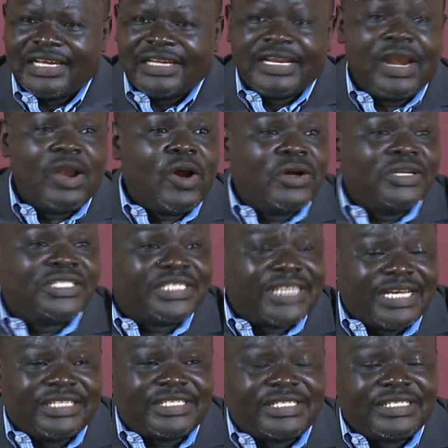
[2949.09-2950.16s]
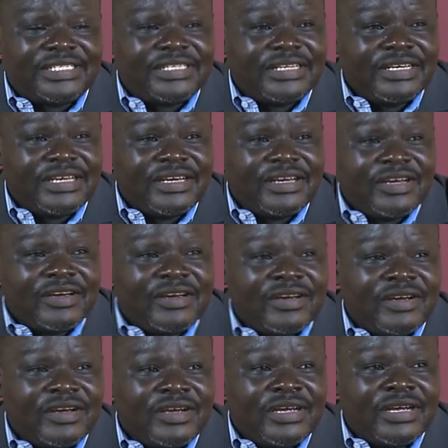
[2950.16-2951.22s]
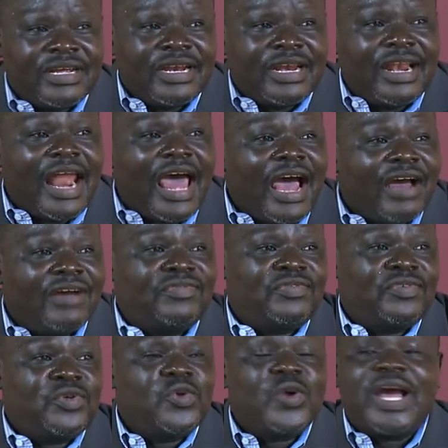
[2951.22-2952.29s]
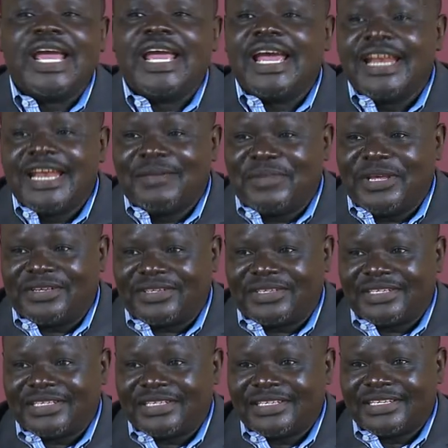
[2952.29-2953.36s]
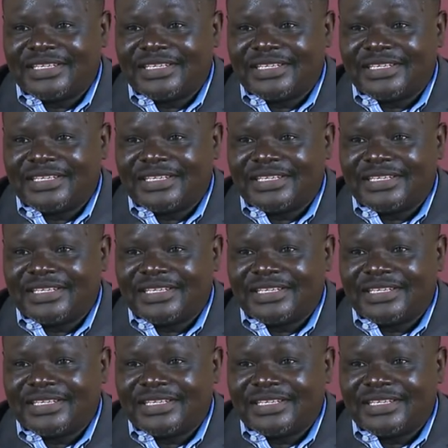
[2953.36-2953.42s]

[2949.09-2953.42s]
The Lord says, Love your enemies